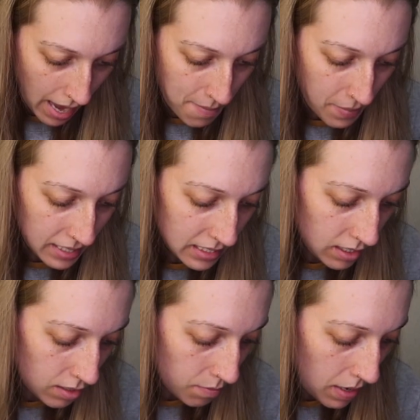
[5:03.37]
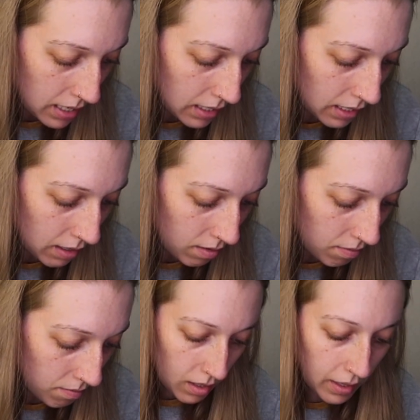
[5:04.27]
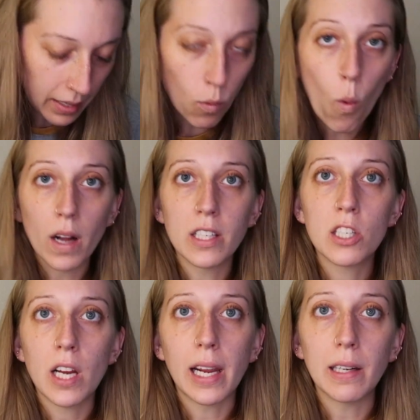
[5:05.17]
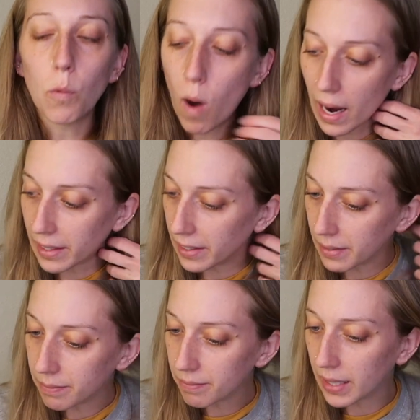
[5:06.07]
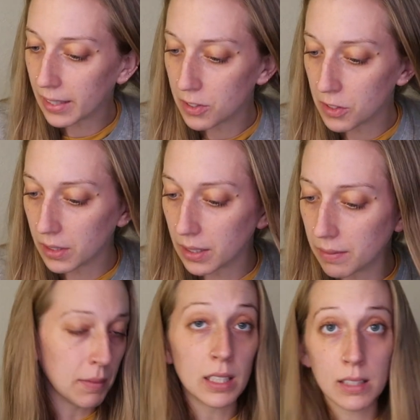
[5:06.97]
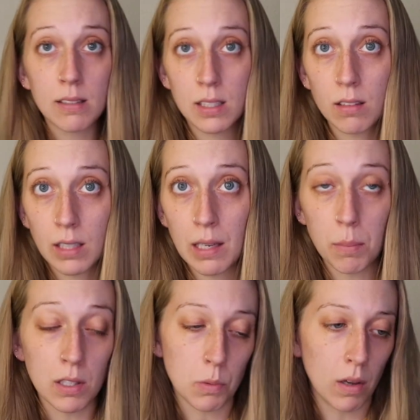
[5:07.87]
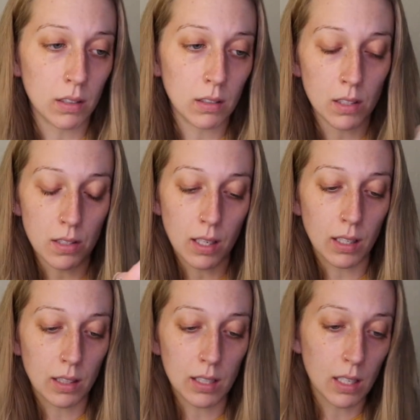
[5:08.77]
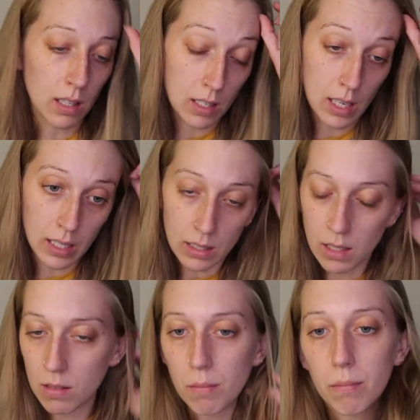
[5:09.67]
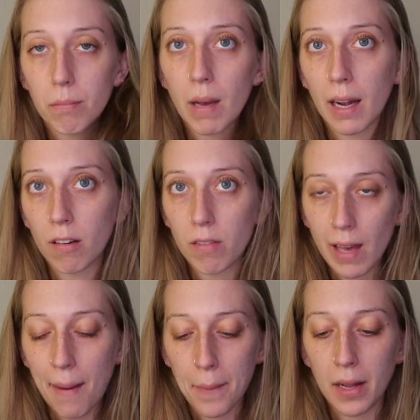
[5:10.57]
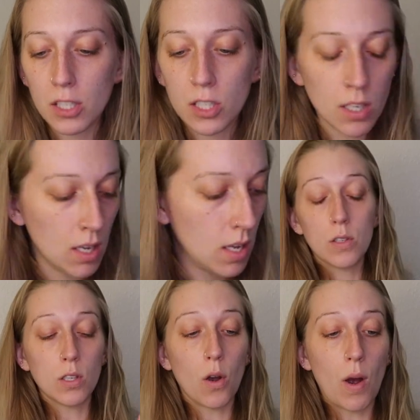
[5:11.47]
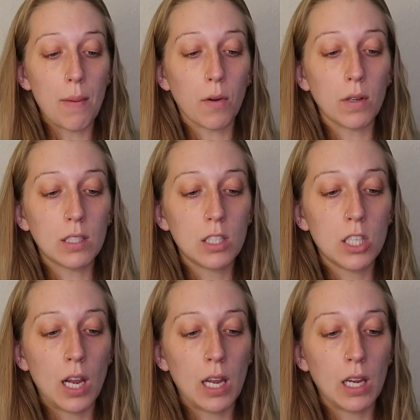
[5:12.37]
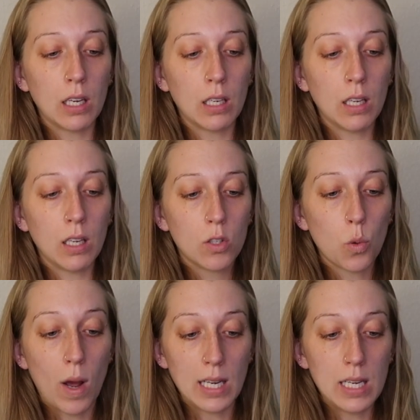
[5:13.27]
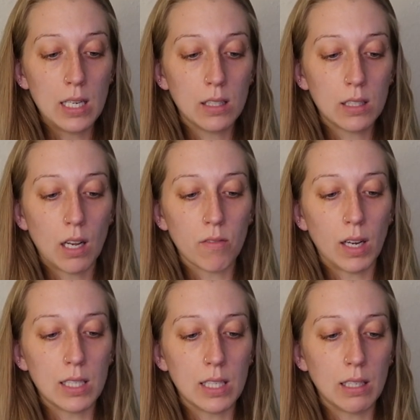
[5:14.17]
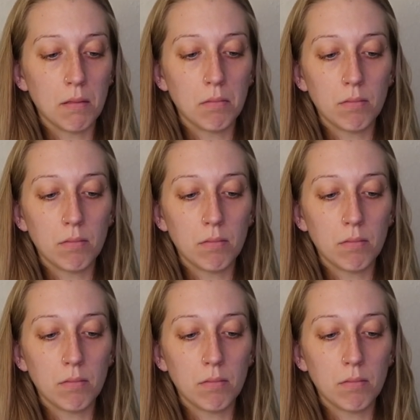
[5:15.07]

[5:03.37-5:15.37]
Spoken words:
I might make it like one chain wider actually. I'm gonna still keep this one because like at the end of the day it doesn't matter that much. So I'm going to chain 20 instead of 19.